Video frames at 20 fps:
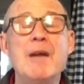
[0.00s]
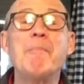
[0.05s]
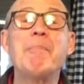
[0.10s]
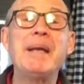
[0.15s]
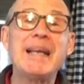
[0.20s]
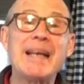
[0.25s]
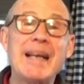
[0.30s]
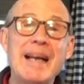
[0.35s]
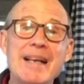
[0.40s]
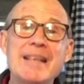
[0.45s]

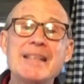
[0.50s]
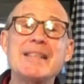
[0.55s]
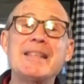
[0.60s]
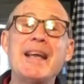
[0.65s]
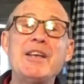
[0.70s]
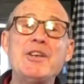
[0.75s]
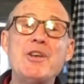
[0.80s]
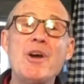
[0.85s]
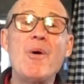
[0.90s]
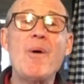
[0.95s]
Because
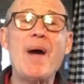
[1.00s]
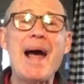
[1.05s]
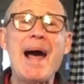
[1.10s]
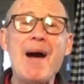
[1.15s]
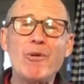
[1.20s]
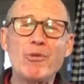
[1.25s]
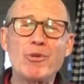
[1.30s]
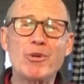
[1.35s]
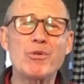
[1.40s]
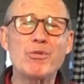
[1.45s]
they know
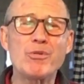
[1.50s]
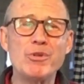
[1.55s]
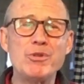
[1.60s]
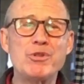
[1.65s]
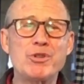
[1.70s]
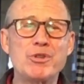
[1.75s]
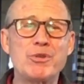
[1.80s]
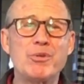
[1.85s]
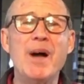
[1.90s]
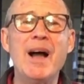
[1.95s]
how
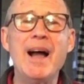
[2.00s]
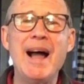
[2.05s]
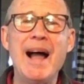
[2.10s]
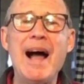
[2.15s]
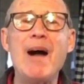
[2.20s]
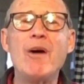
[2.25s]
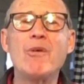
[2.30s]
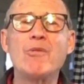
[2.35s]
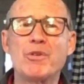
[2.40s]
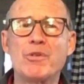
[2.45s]

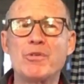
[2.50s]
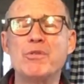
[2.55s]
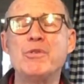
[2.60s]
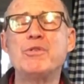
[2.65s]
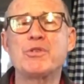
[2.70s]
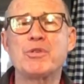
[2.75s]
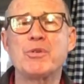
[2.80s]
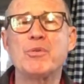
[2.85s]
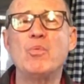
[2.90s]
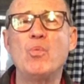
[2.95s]

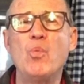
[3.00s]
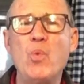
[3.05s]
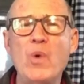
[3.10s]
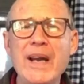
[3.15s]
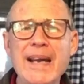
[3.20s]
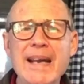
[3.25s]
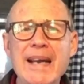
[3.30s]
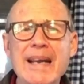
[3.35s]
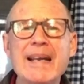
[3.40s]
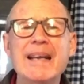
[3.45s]
crucial
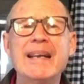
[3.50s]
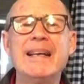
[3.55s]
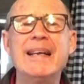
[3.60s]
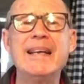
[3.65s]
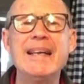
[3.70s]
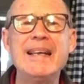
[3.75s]
we